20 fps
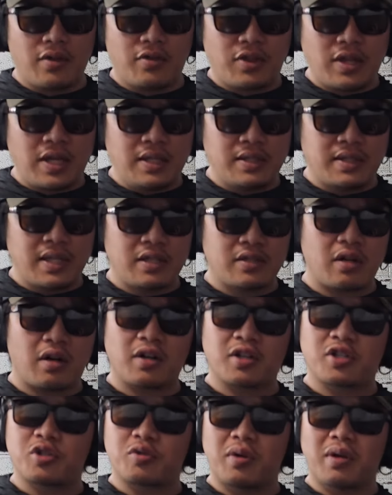These things are
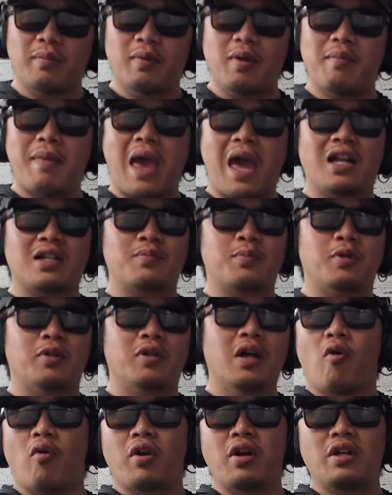extremely manageable
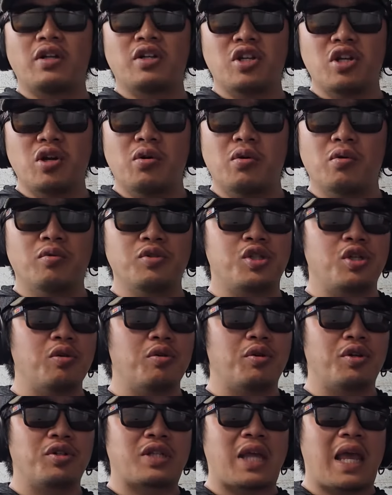for new
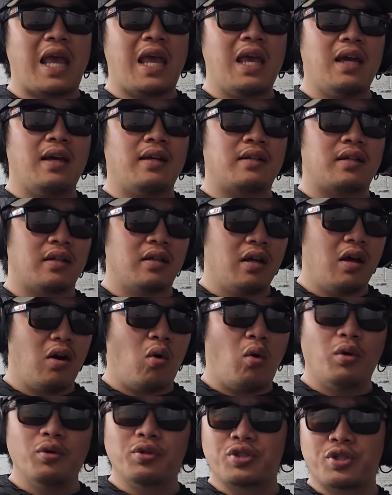shooters and
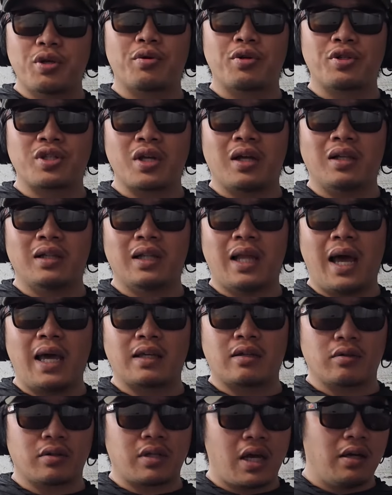old shooters
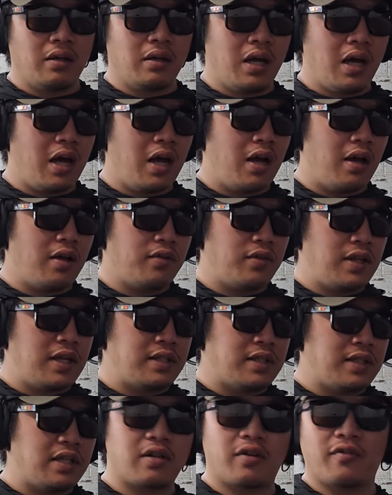alike, okay?
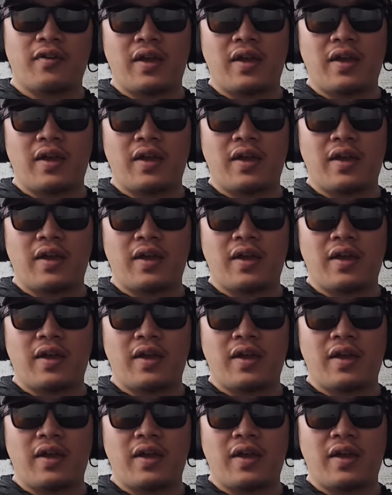These things are